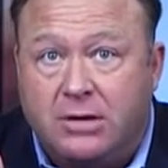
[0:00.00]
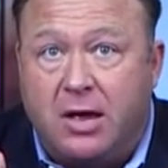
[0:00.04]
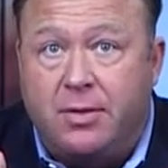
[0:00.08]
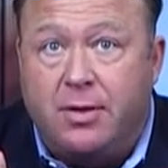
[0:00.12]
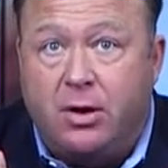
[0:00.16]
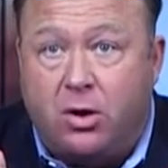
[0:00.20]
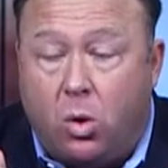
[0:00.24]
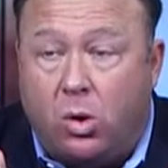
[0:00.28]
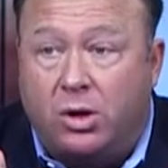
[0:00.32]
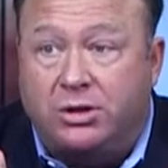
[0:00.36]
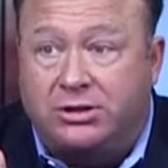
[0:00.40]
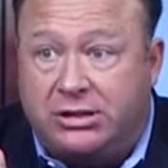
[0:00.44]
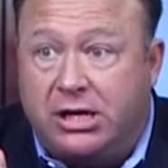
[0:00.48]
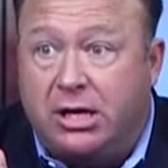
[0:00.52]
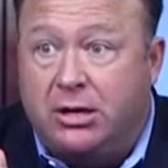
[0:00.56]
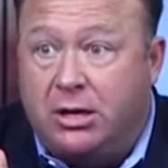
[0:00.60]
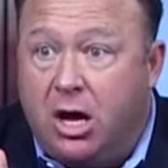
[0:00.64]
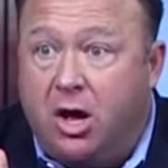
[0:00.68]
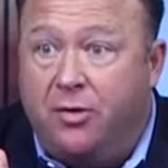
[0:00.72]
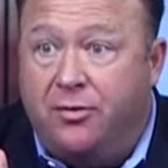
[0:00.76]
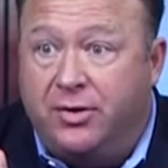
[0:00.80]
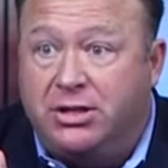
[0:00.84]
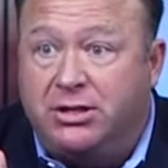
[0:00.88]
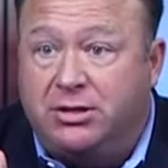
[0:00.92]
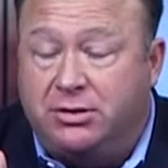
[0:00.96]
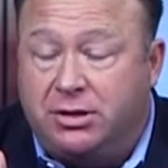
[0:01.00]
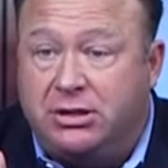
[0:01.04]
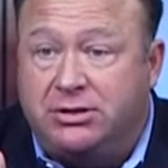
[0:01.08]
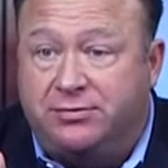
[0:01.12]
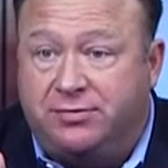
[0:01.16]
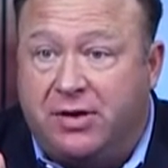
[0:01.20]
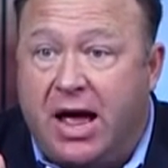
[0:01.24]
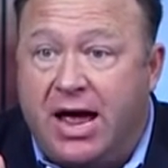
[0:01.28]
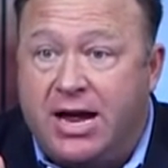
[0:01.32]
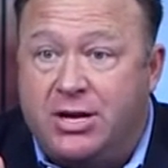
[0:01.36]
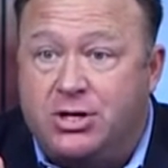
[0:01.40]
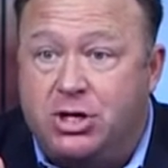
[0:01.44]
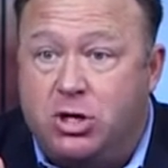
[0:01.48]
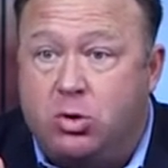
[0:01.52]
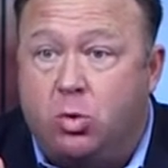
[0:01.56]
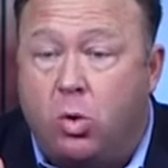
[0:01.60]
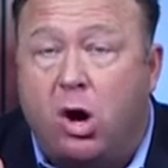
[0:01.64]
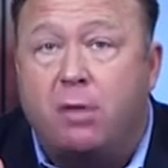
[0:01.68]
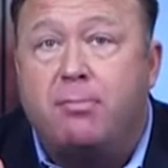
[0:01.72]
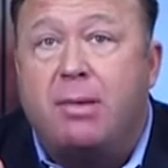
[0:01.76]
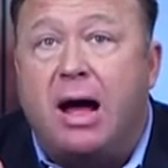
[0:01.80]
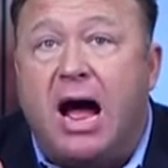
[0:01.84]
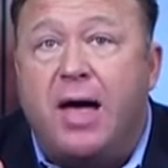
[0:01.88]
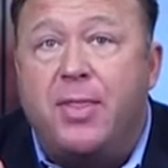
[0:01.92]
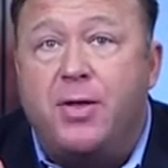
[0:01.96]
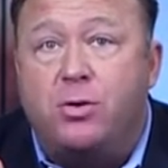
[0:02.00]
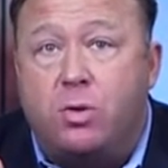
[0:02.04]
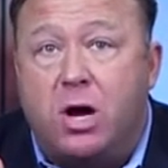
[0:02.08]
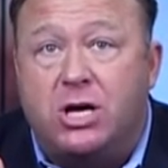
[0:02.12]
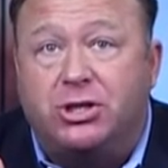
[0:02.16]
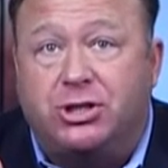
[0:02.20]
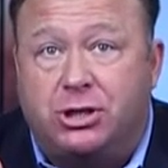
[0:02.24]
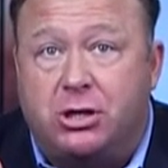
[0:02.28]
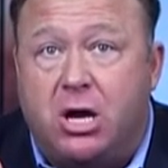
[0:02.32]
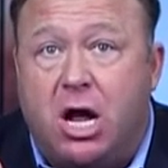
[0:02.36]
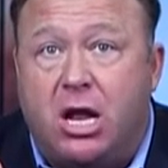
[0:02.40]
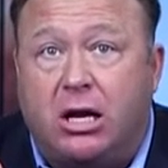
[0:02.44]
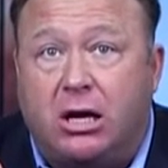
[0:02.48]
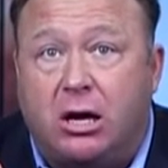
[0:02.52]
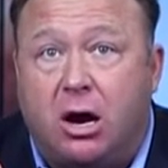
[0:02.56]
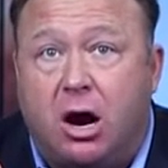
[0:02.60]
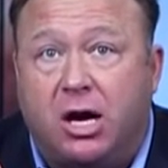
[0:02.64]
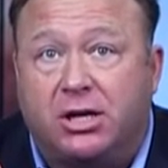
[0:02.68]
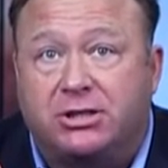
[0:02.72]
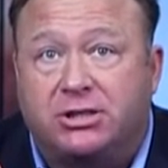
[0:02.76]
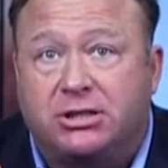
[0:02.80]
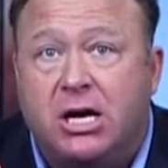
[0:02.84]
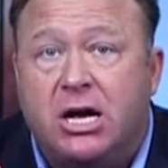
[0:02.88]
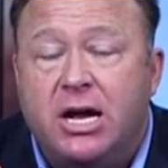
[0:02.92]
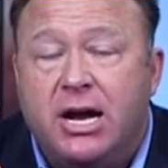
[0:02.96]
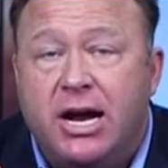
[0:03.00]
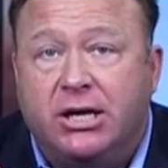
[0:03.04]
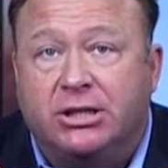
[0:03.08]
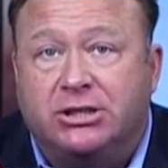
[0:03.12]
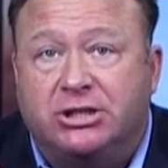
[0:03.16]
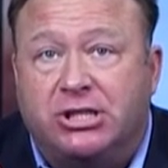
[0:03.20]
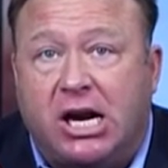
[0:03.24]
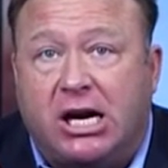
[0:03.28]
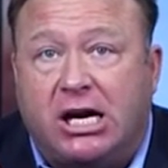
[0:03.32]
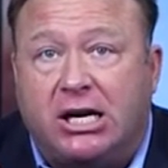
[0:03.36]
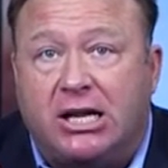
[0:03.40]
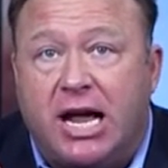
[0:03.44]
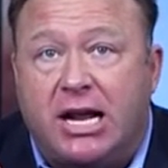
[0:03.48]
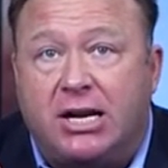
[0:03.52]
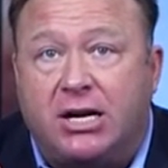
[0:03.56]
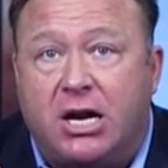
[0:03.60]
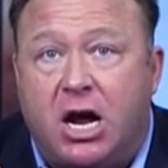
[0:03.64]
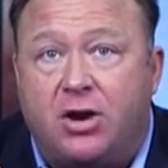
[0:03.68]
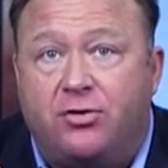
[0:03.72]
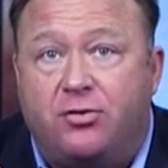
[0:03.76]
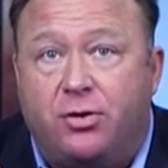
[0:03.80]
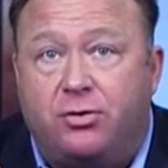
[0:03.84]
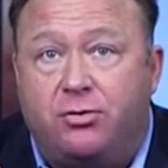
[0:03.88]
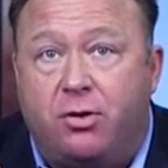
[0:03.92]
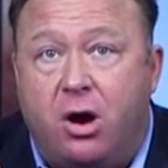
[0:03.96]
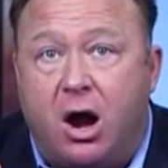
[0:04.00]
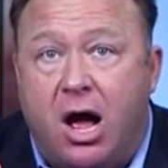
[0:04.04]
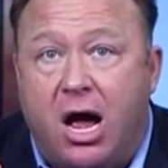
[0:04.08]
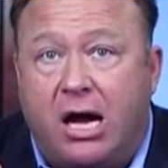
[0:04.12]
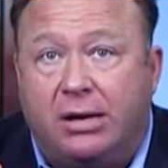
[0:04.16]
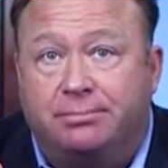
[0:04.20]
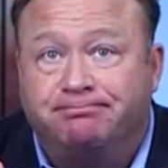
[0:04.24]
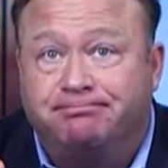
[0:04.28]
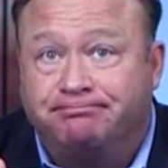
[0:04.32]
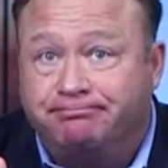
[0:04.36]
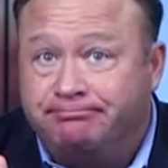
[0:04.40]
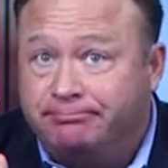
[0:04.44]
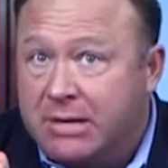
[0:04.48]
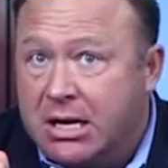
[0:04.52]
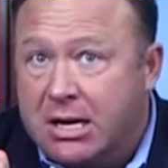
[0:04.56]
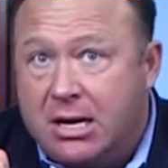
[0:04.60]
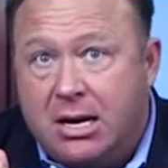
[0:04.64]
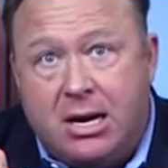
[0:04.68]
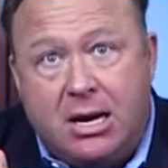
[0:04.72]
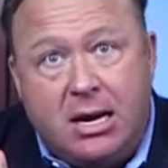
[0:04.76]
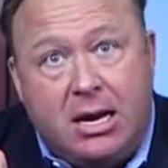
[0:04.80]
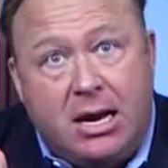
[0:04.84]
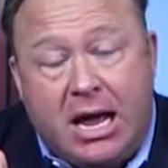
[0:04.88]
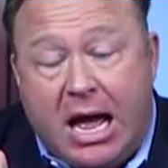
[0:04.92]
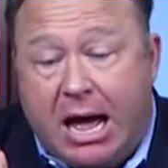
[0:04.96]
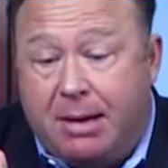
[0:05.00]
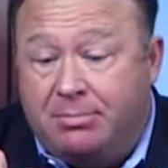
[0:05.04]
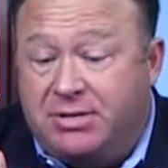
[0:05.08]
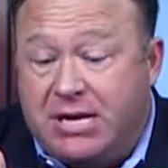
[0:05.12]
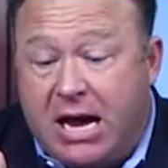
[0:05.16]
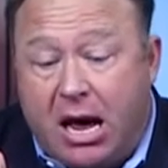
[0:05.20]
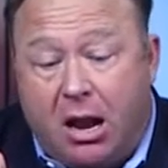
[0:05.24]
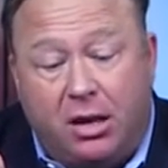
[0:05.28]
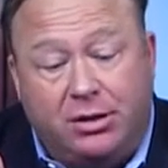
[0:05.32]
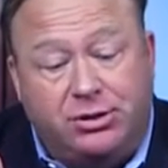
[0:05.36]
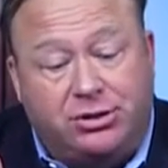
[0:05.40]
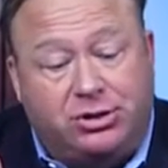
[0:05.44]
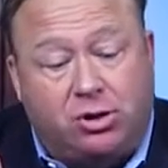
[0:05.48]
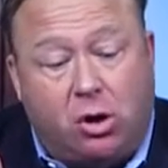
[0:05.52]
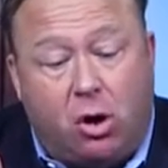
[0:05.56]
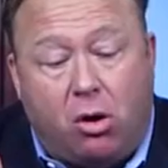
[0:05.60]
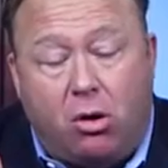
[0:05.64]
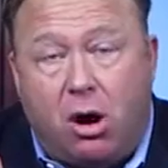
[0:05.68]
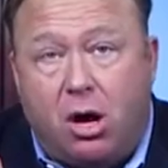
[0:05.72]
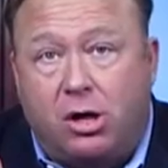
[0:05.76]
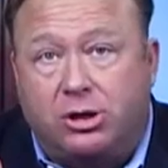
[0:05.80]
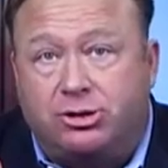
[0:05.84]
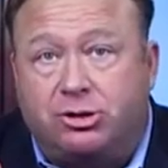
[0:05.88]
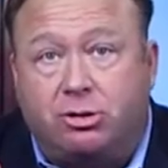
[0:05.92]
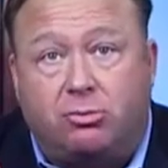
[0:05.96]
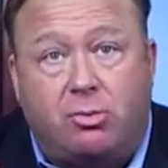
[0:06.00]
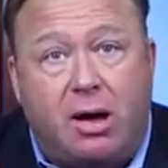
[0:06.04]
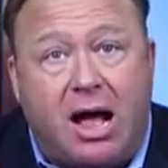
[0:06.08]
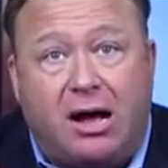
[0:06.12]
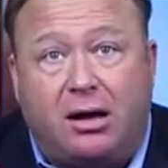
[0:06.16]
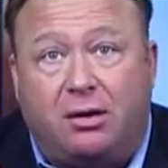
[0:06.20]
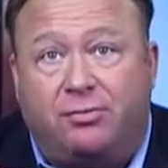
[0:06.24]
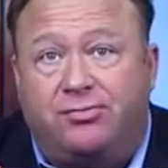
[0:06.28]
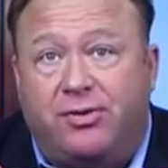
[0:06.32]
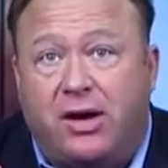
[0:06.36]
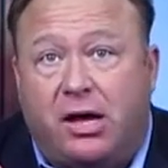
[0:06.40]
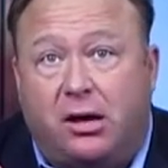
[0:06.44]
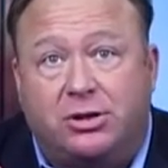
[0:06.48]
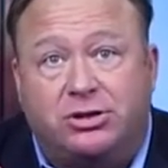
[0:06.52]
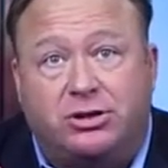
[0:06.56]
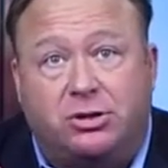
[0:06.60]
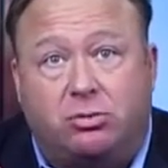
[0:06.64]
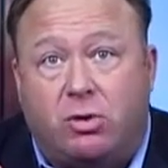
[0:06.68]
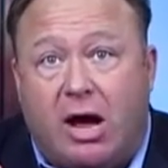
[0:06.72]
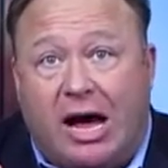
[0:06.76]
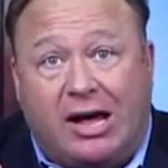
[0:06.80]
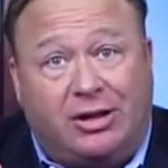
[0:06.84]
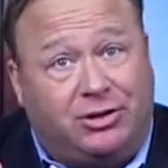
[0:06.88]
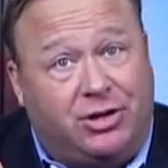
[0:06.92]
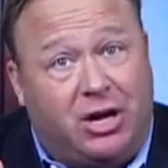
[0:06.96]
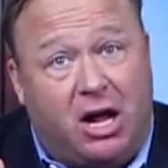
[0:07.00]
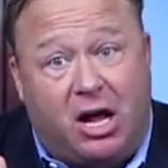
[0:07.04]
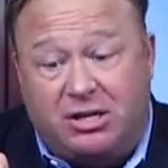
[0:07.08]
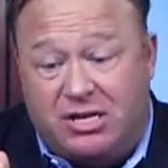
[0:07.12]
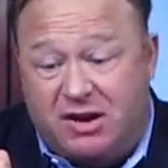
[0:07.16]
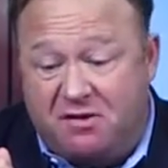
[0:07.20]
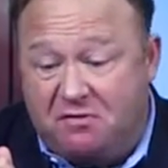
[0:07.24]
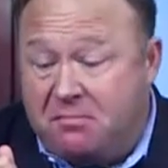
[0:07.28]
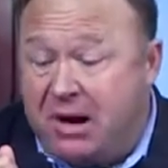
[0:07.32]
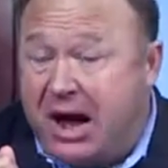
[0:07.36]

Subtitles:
And the court said, no, this finds you were behind the Russian oligarchs and sucking that country dry. I'm telling Soros, the Rockefellers, the Rothschilds, and